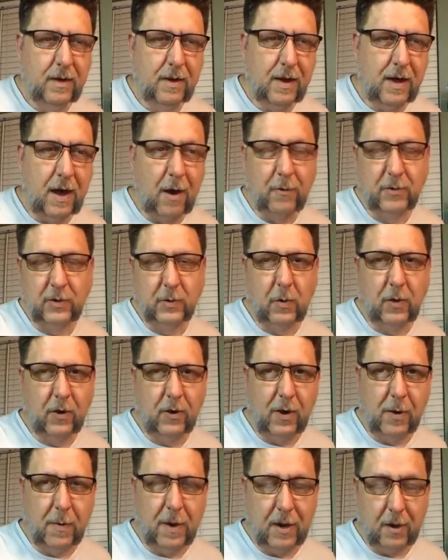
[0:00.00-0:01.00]
I was
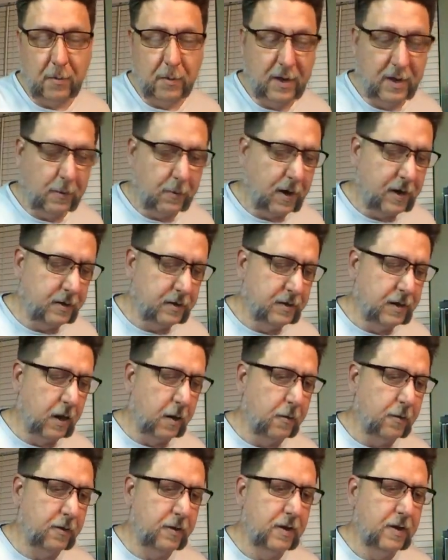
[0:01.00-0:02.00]
wondering about them anyway.
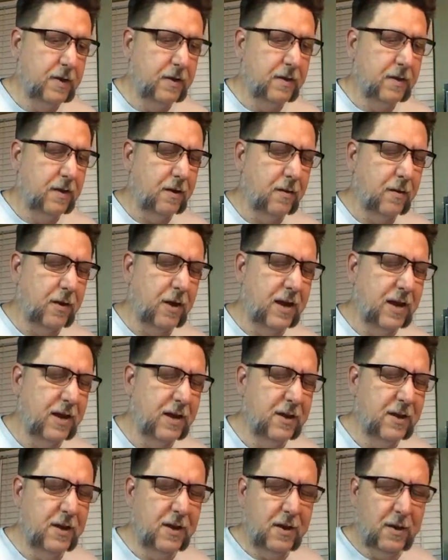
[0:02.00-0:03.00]
So
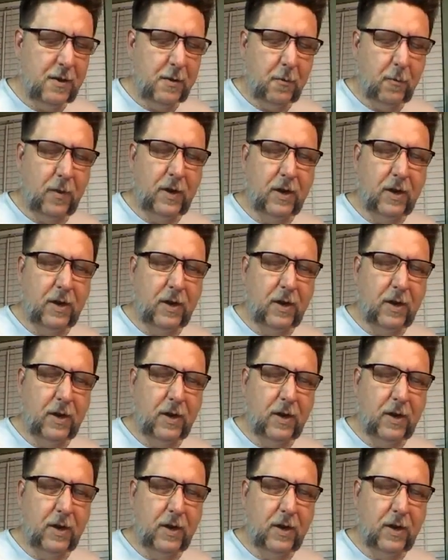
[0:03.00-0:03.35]
we